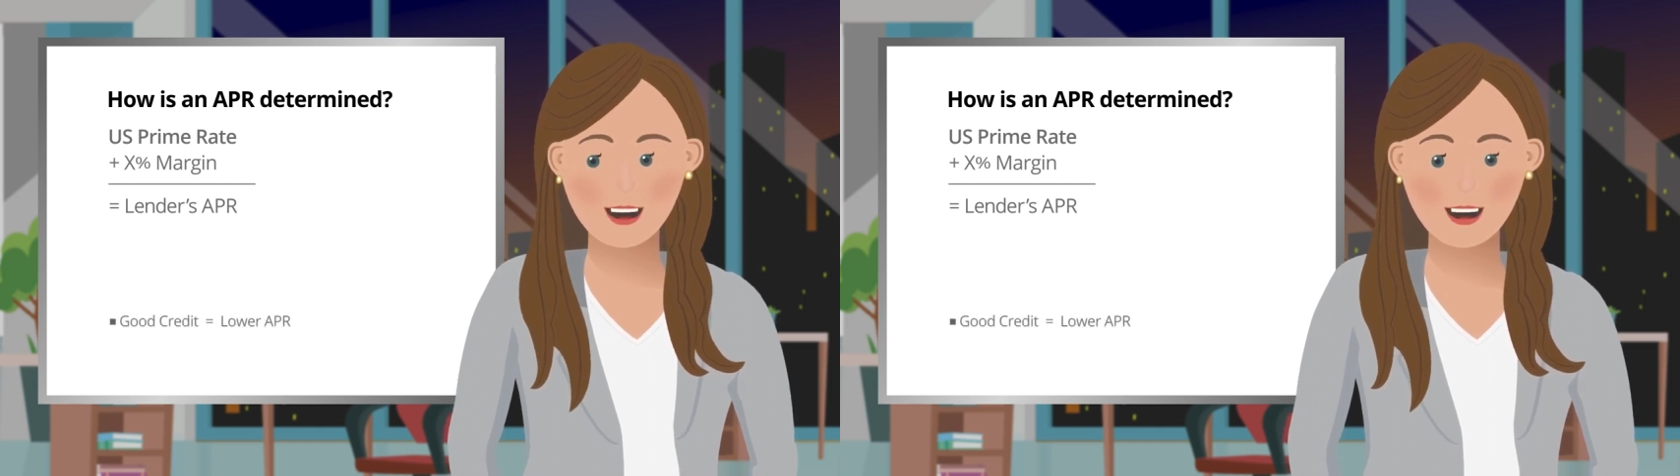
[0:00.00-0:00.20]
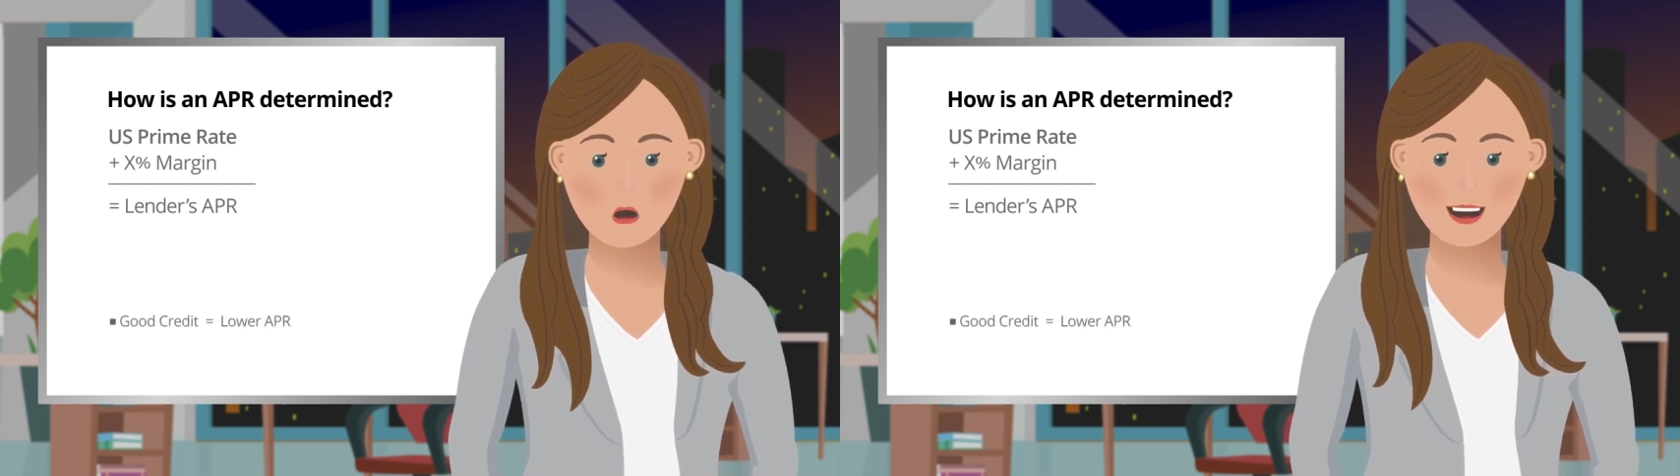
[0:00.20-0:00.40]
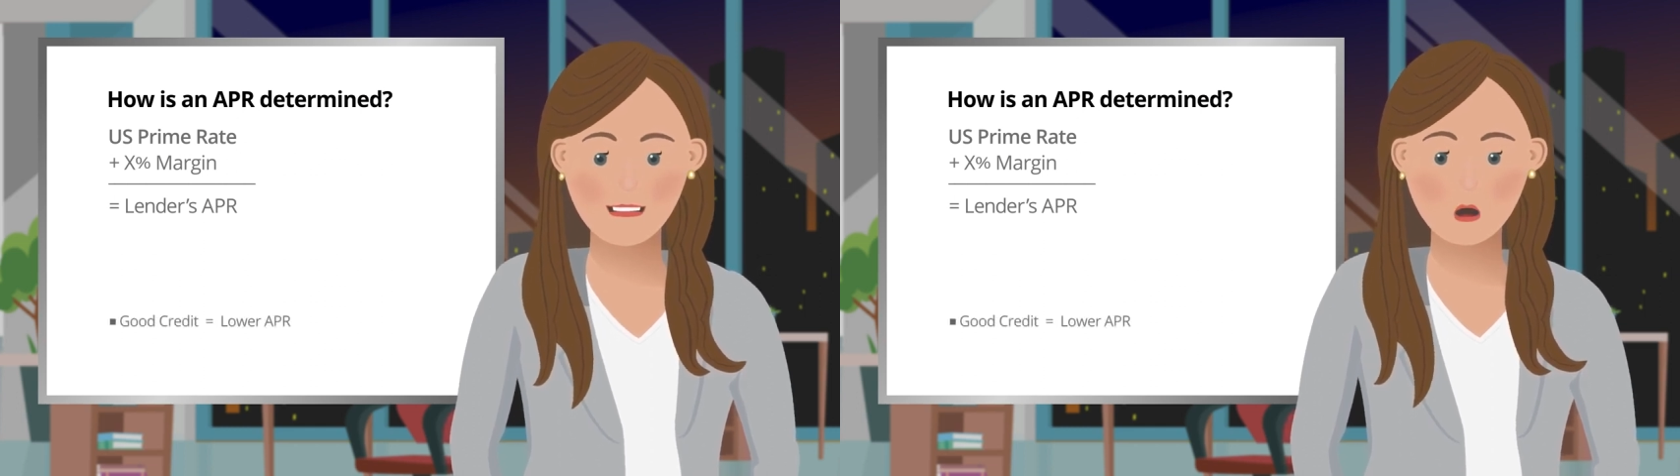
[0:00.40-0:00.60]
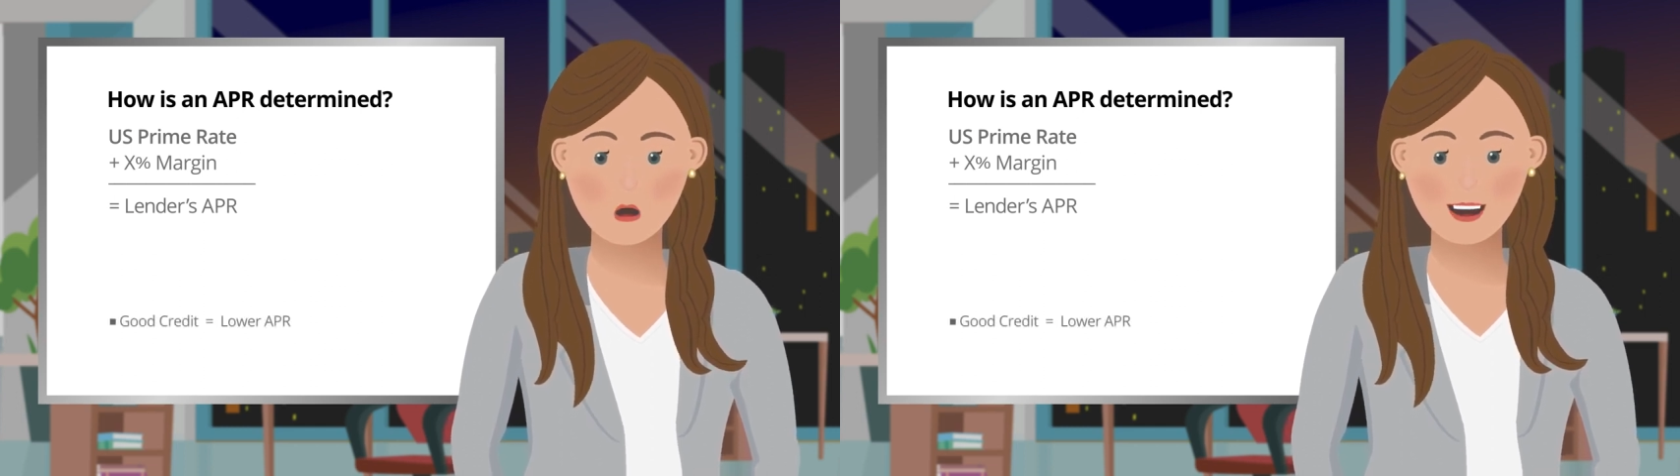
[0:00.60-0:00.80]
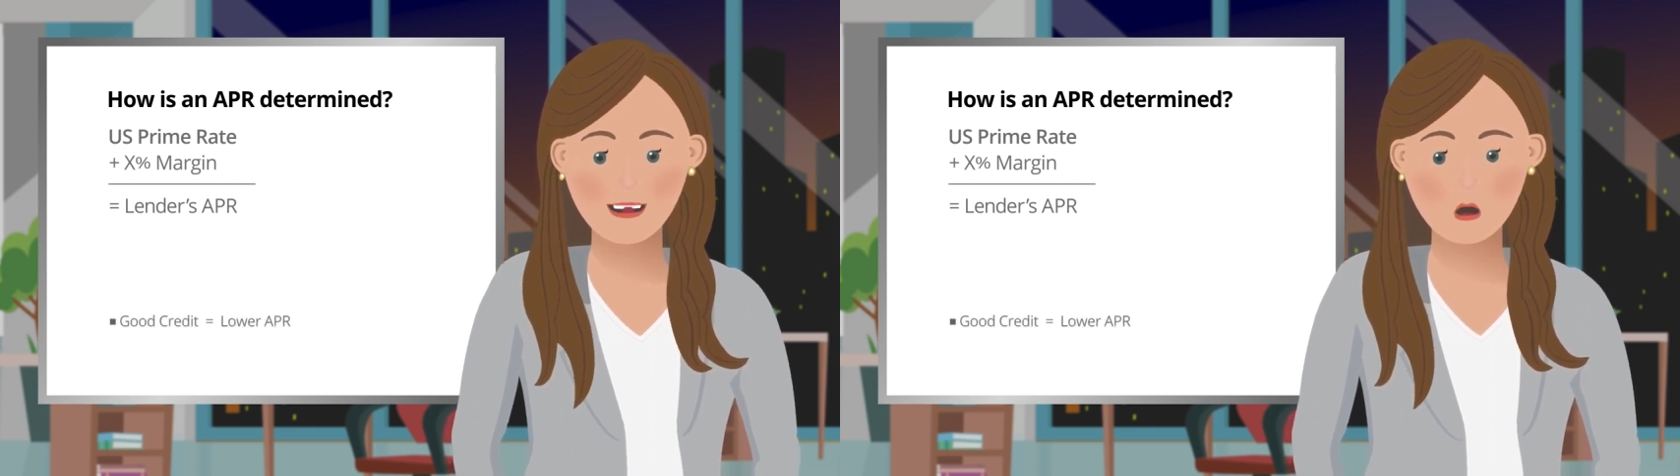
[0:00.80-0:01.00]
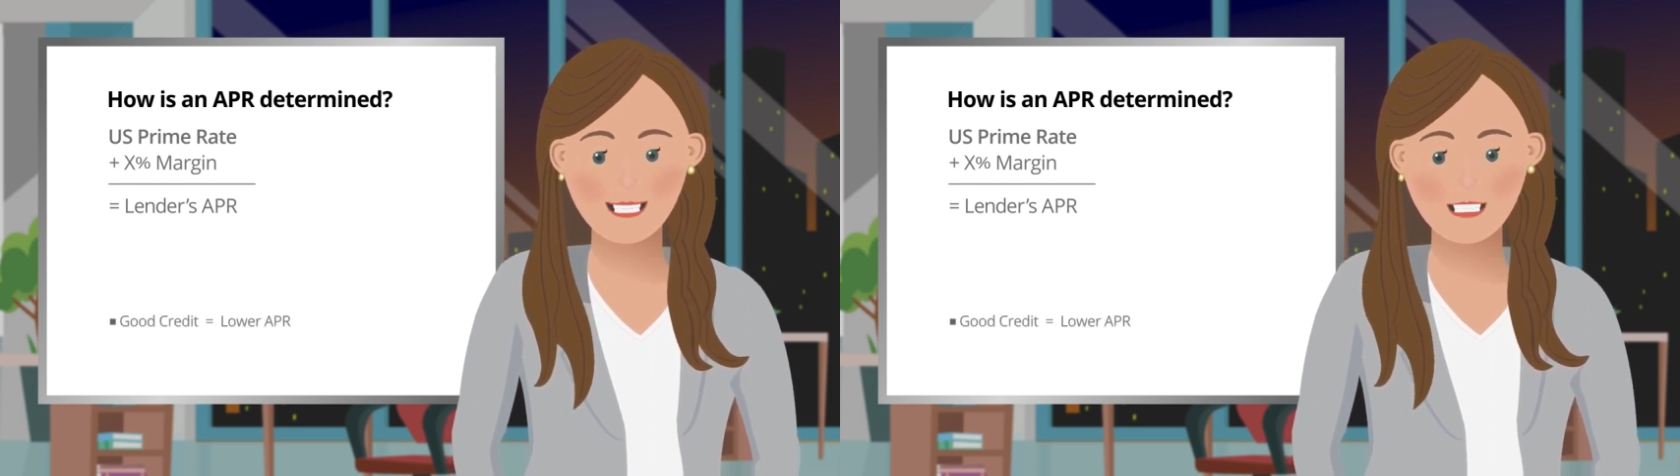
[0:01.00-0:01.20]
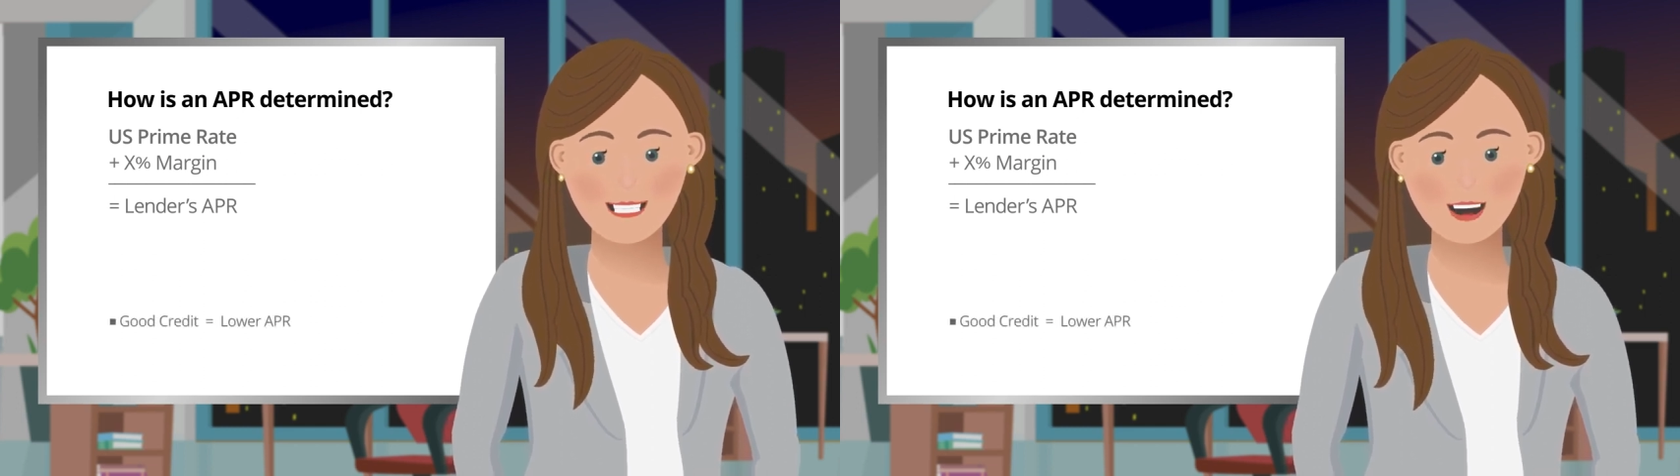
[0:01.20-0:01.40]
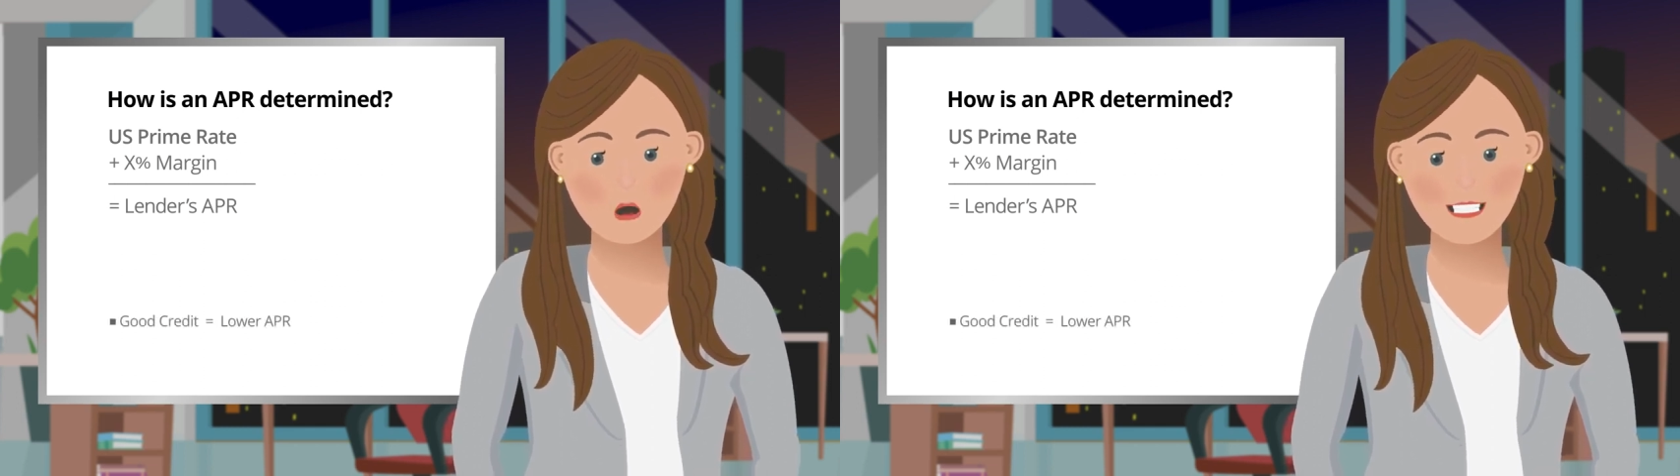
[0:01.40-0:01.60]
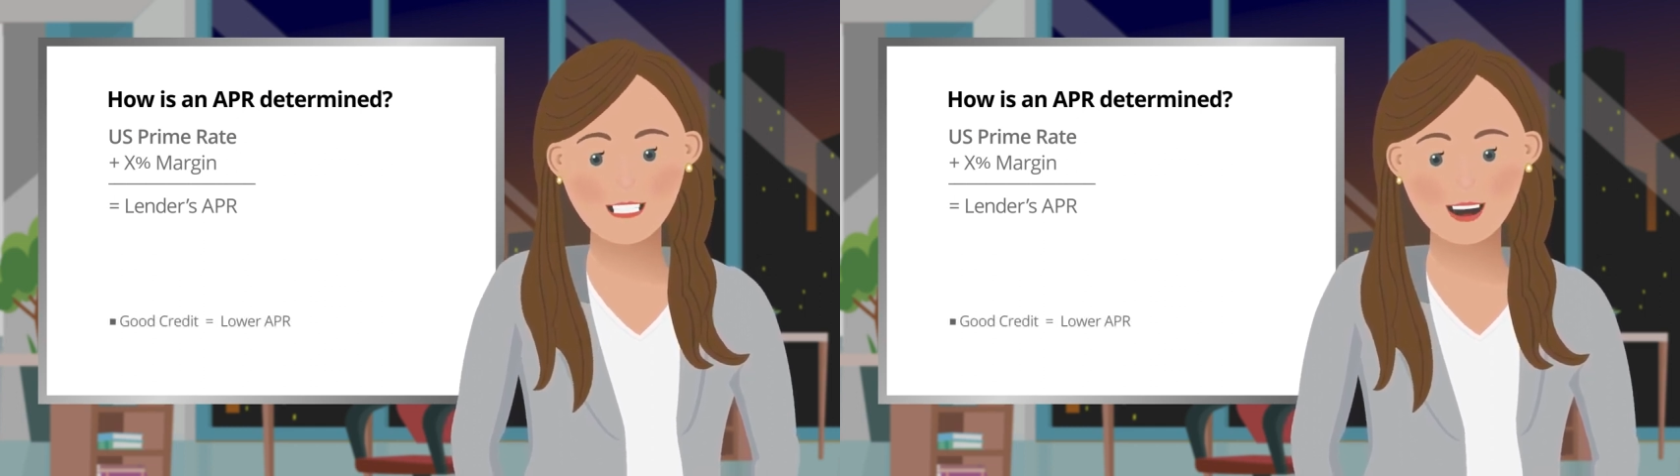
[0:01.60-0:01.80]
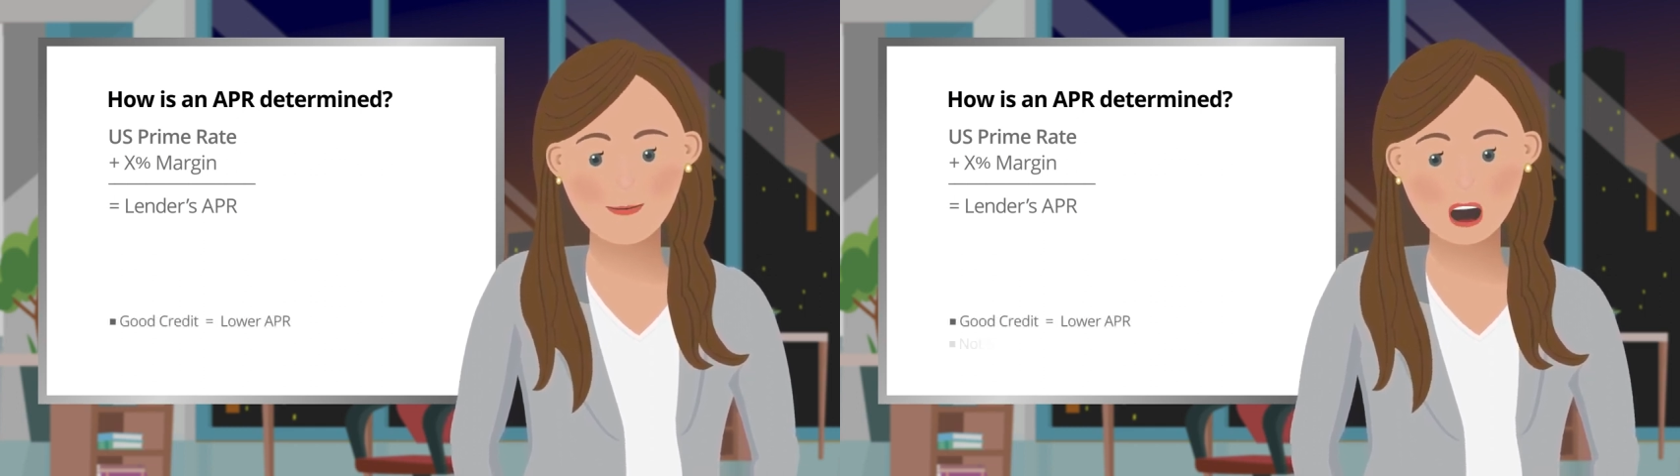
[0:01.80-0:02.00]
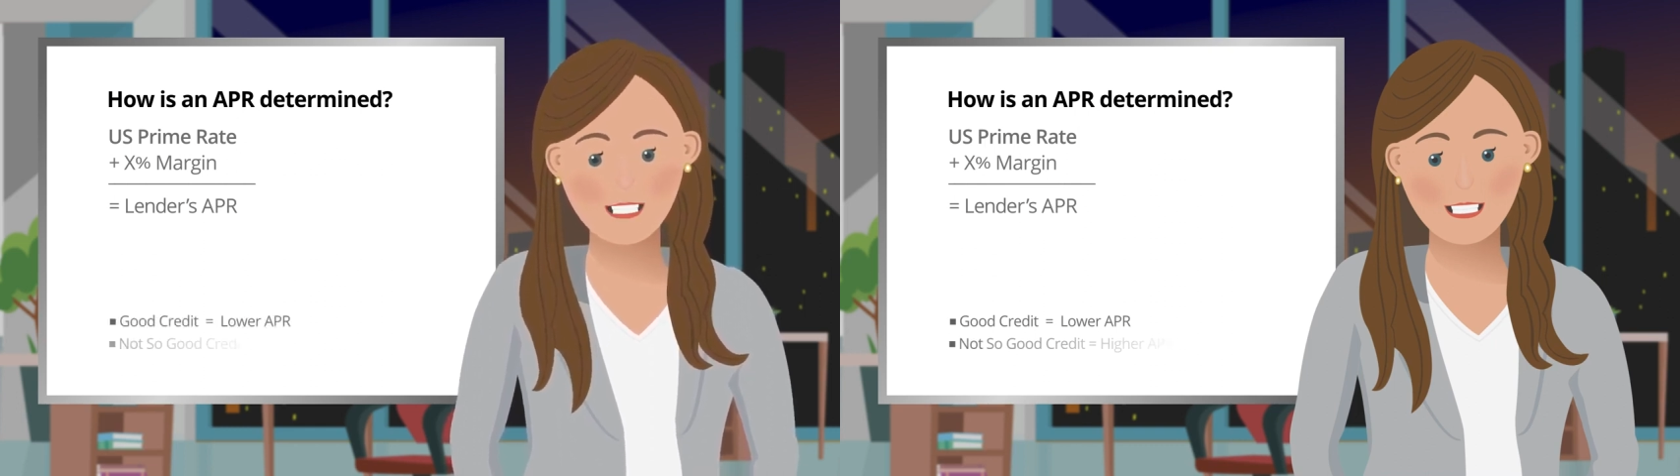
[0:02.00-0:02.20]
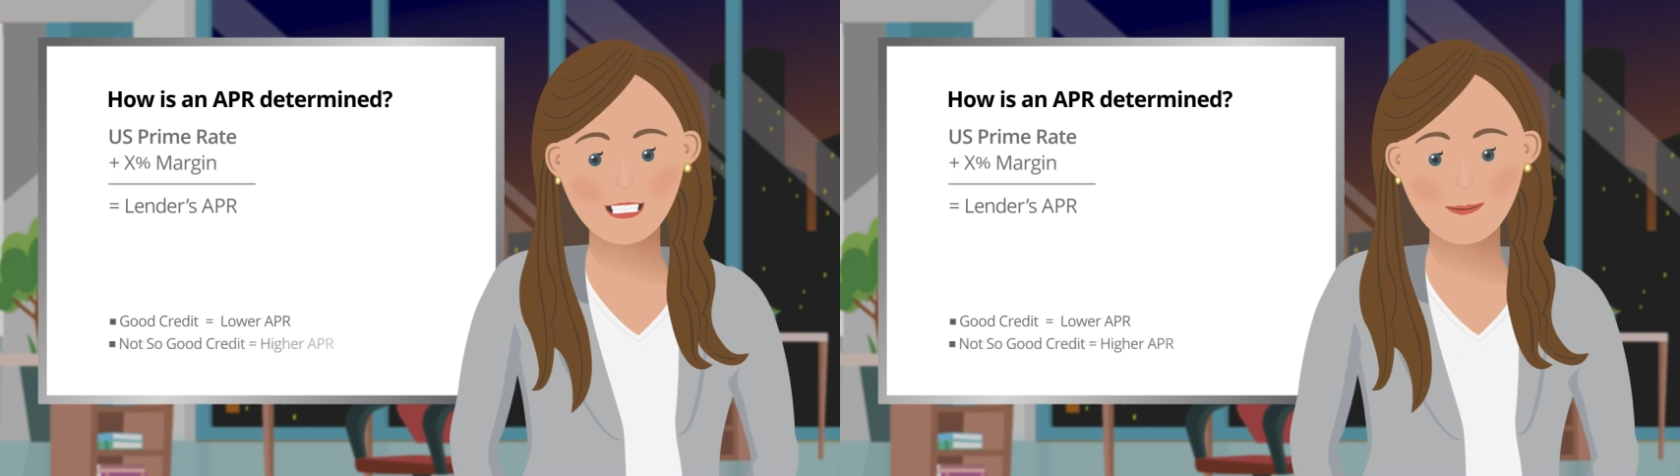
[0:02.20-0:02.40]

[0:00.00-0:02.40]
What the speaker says: are offered lower APRs than those with credit